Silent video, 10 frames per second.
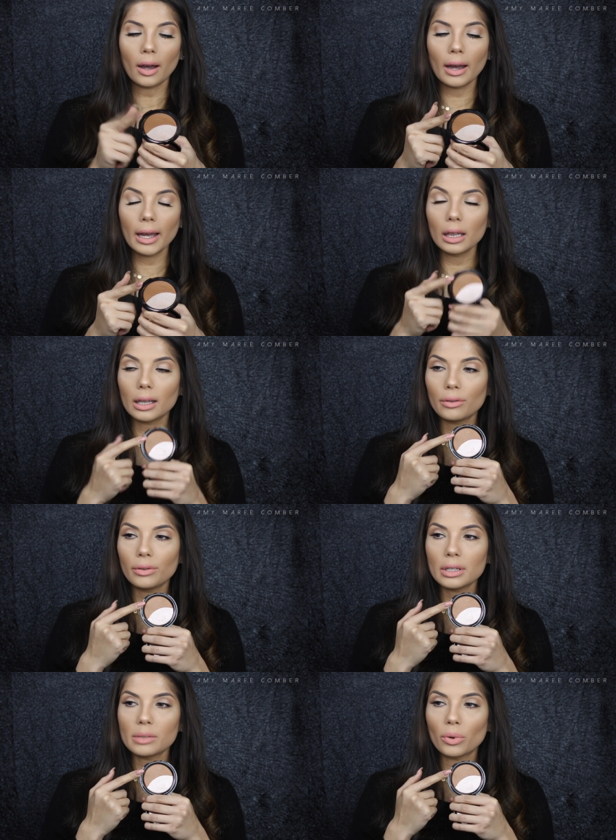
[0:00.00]
I
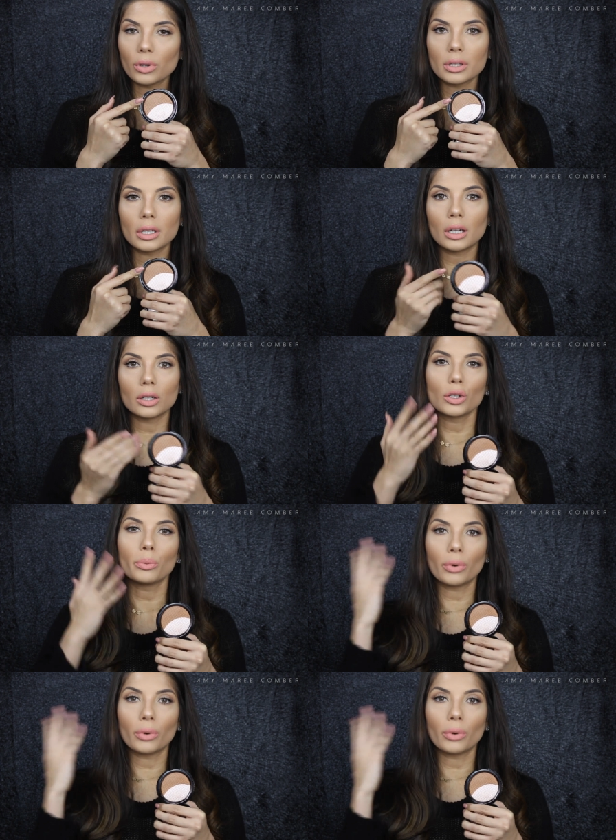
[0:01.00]
love this bronzer to